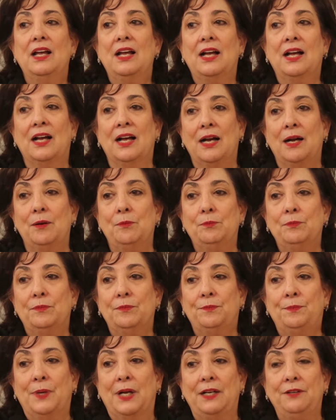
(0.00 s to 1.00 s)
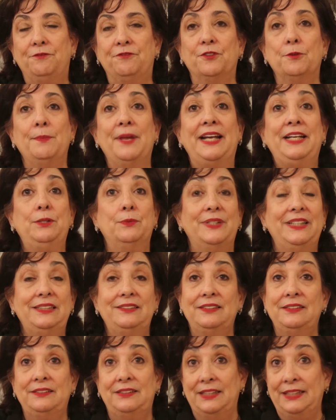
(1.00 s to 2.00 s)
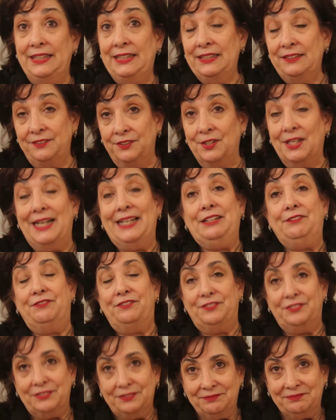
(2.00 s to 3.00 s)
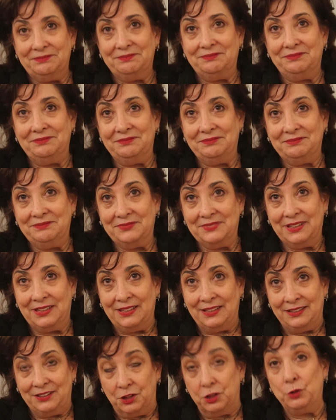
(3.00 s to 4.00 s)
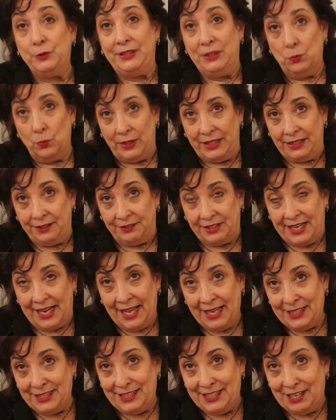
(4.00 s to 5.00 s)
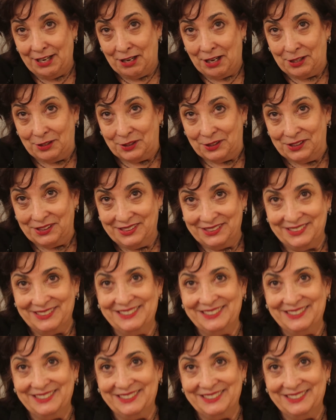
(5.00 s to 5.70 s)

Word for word: Um, but for many reasons in his life, including winning the Kennedy honor